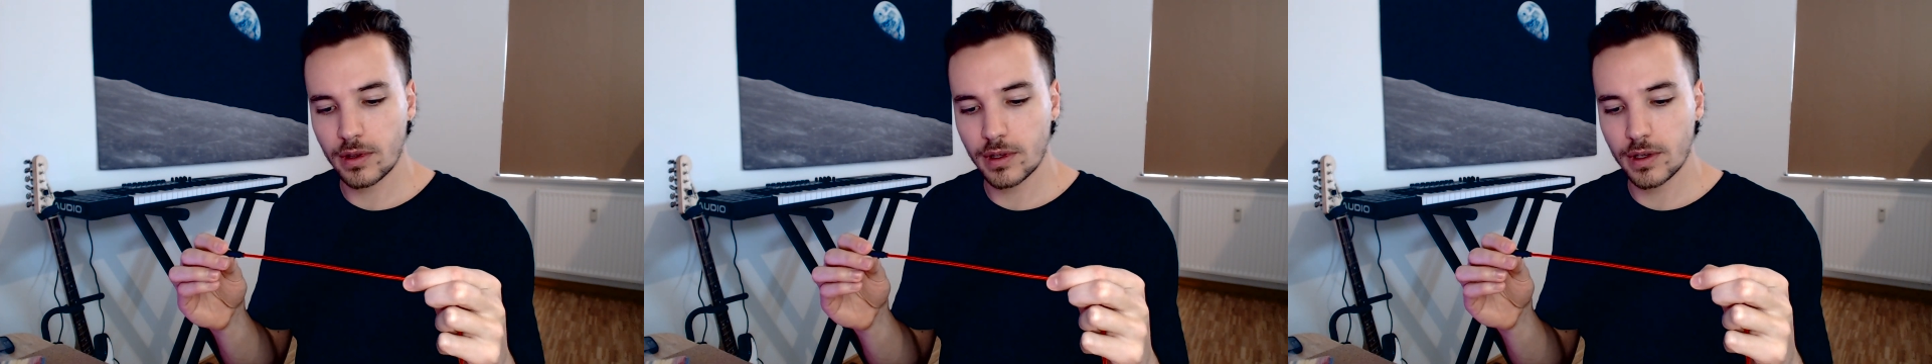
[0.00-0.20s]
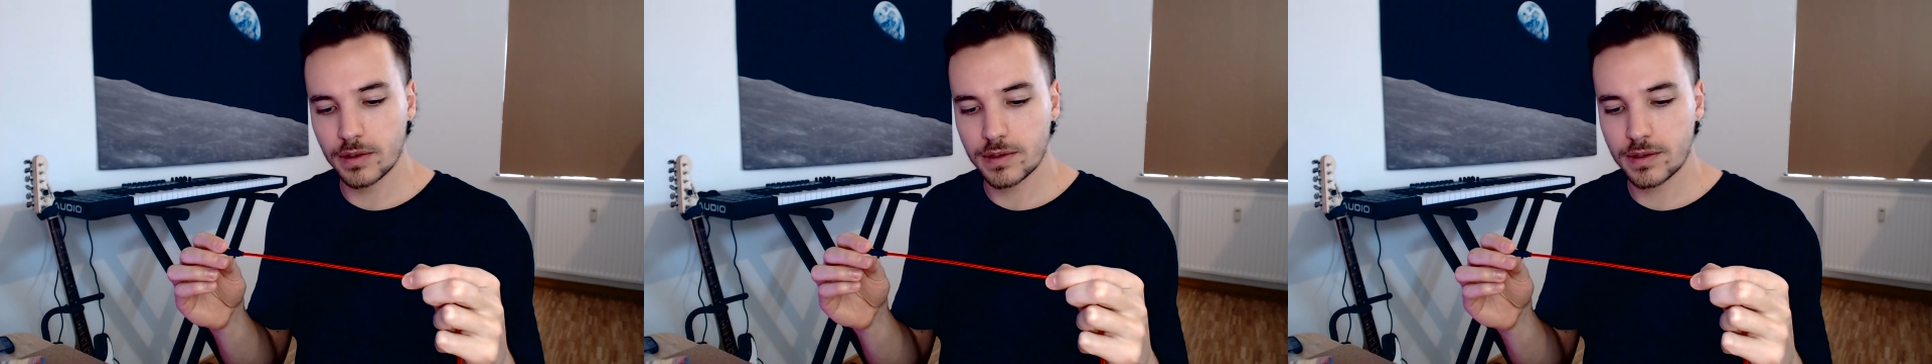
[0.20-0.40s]

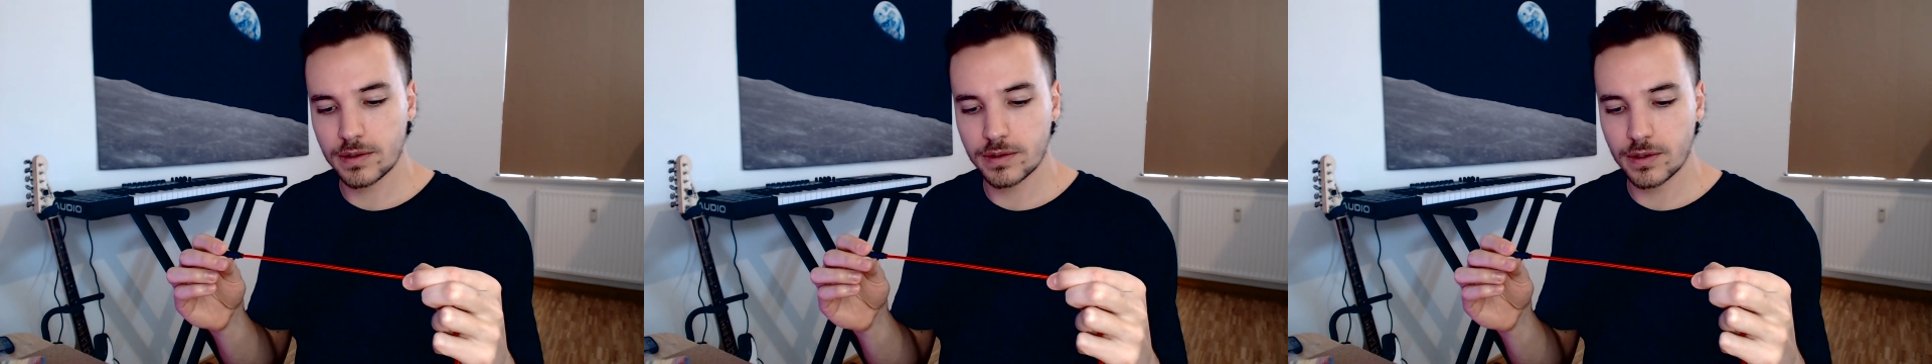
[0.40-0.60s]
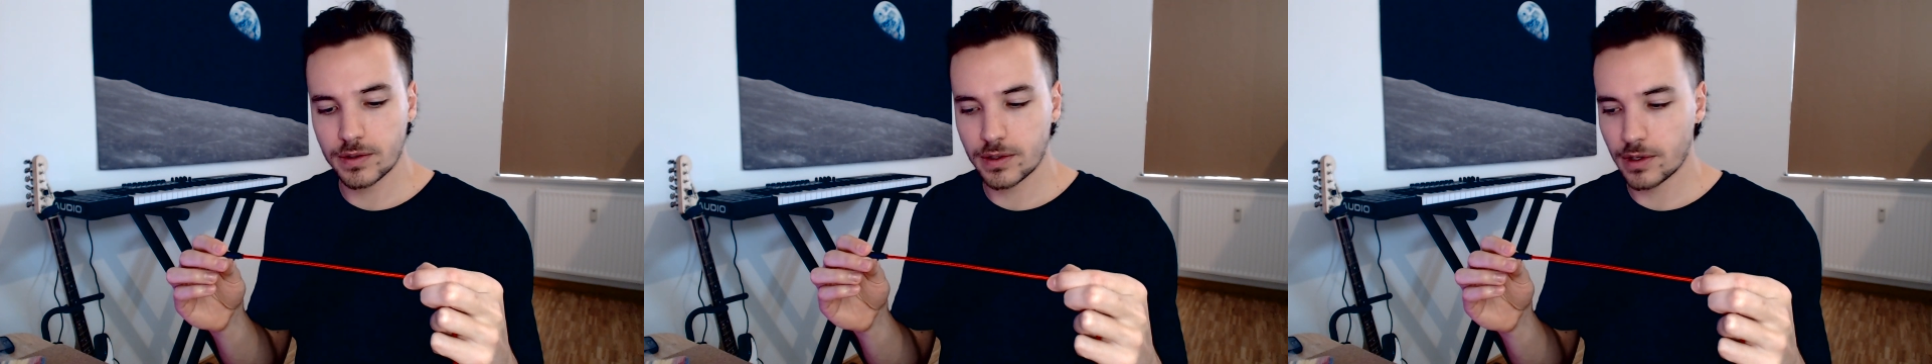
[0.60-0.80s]
it's
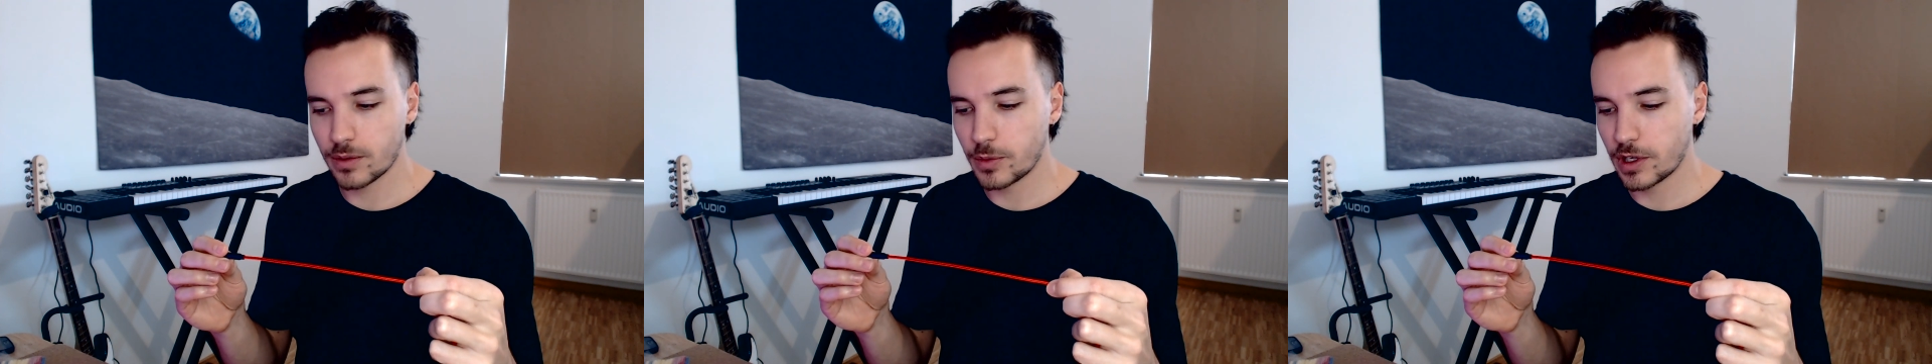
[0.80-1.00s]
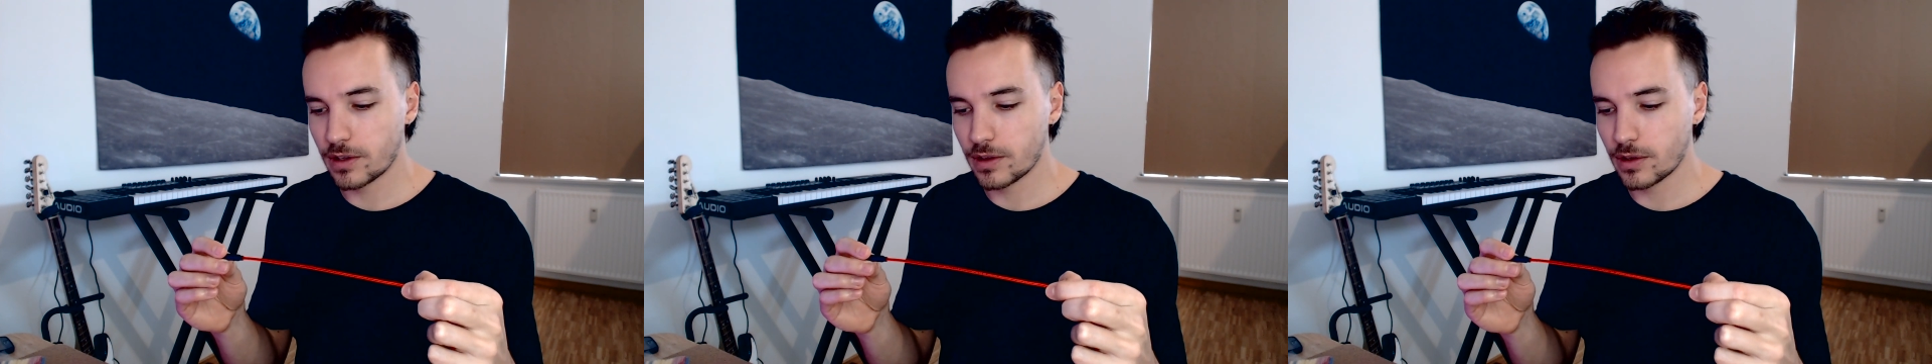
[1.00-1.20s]
just going to
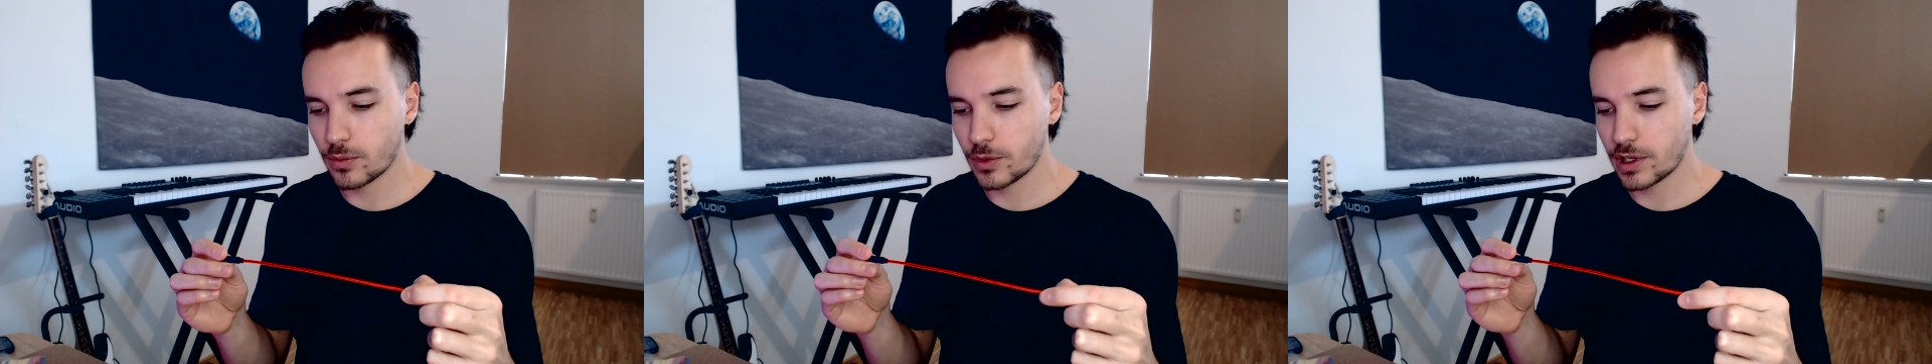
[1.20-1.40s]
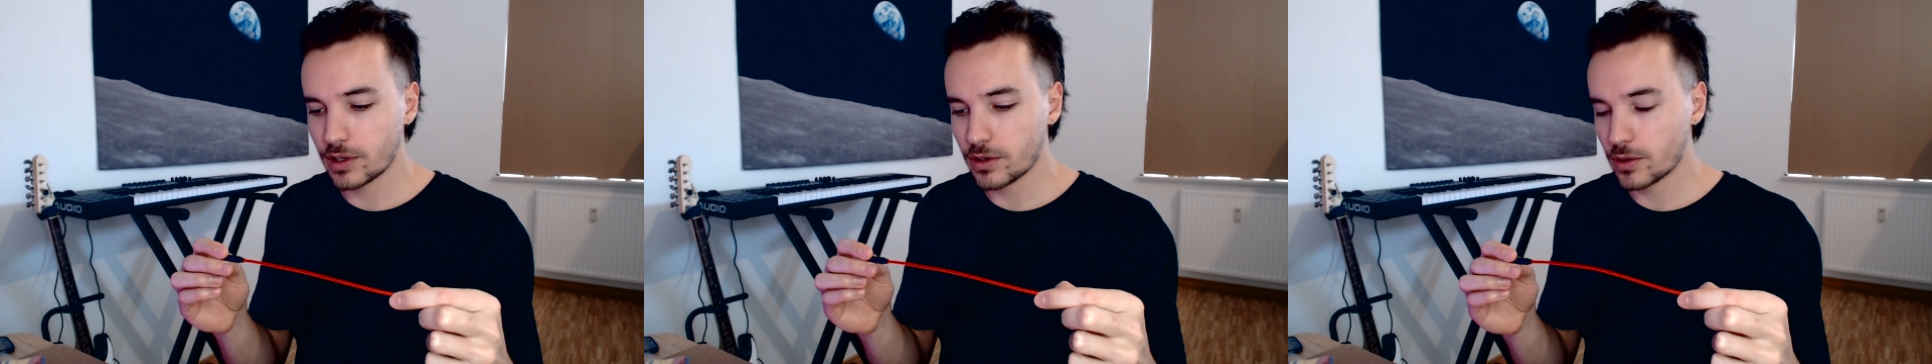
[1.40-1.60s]
mean that
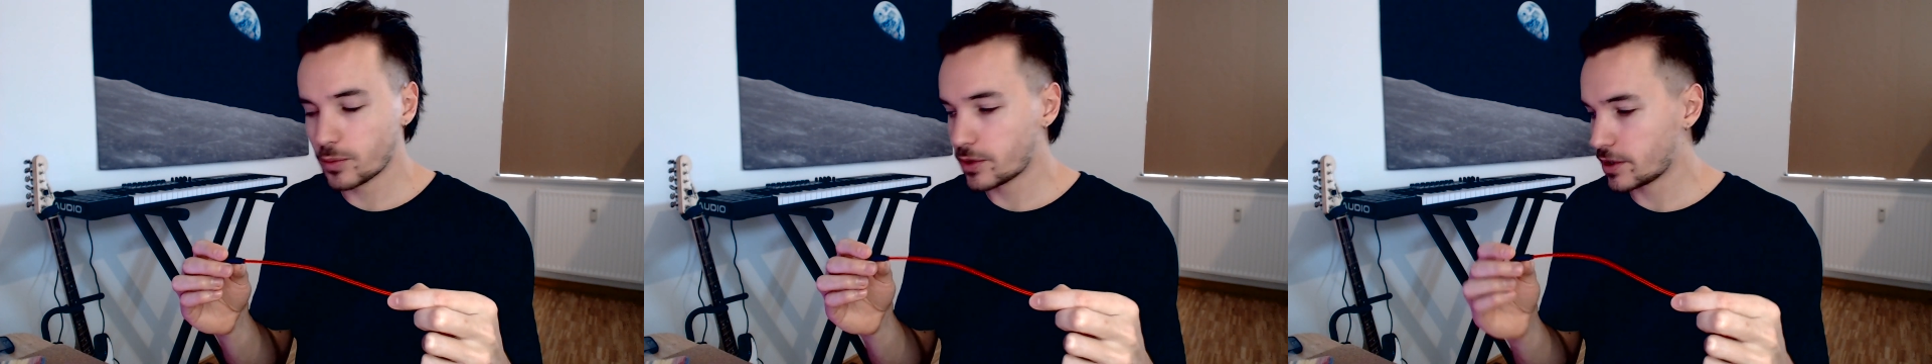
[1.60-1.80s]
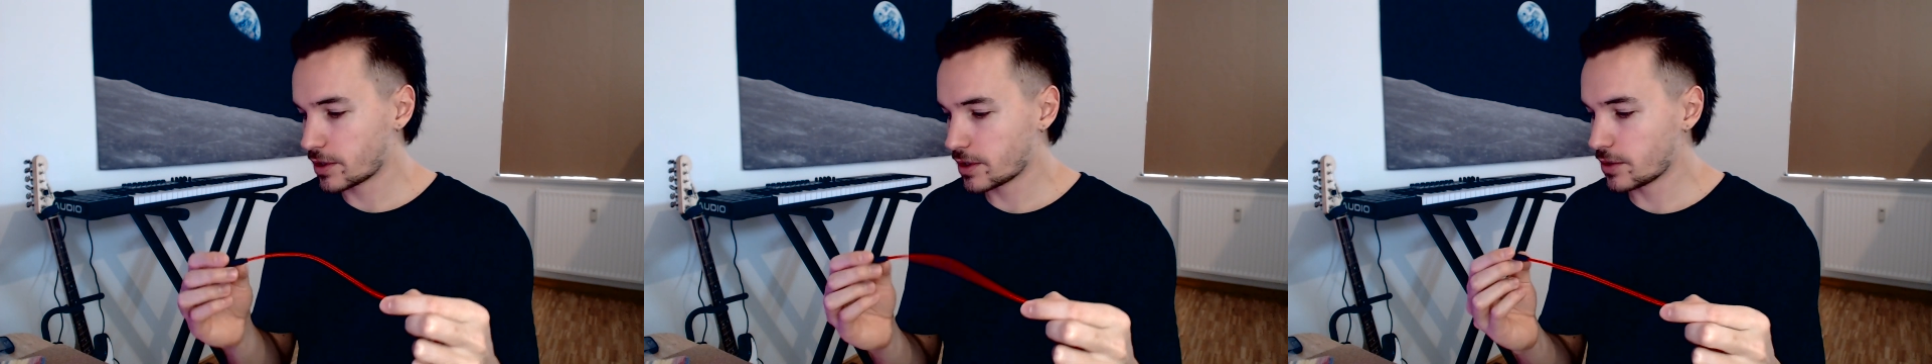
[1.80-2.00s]
when you plug